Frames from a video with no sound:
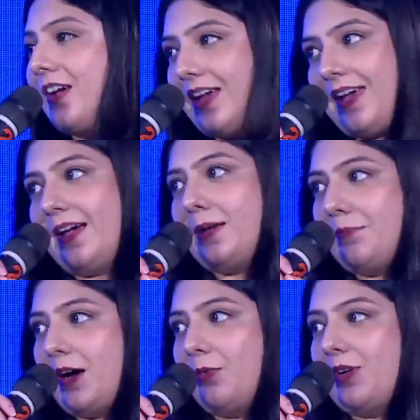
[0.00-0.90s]

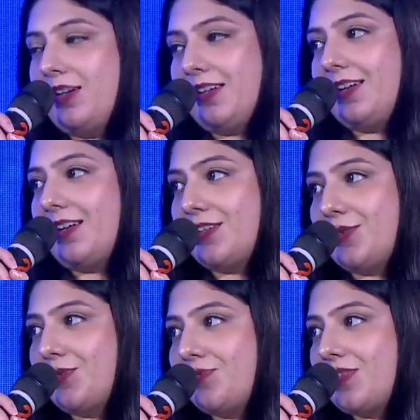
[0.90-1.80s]
AI-powered
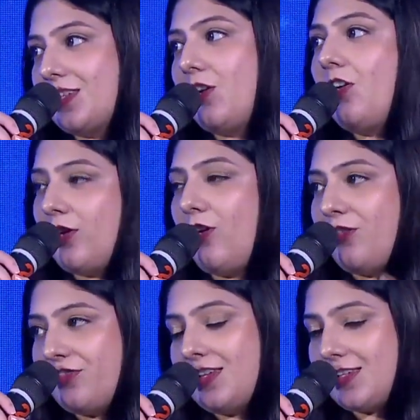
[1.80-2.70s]
classrooms or
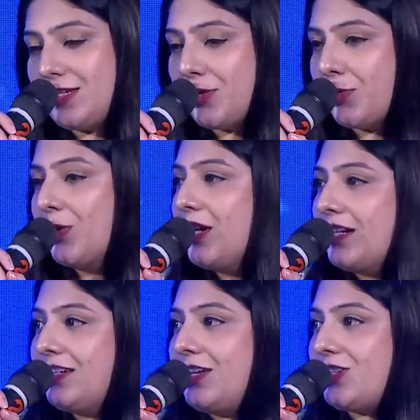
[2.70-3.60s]
of this new
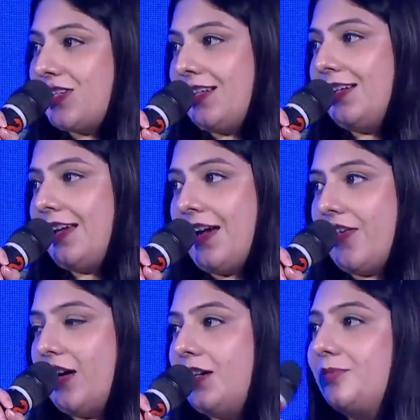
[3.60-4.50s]
digital
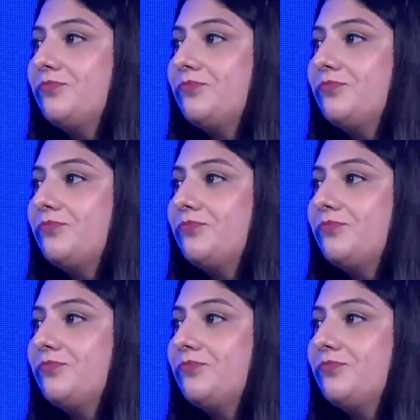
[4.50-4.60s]
era?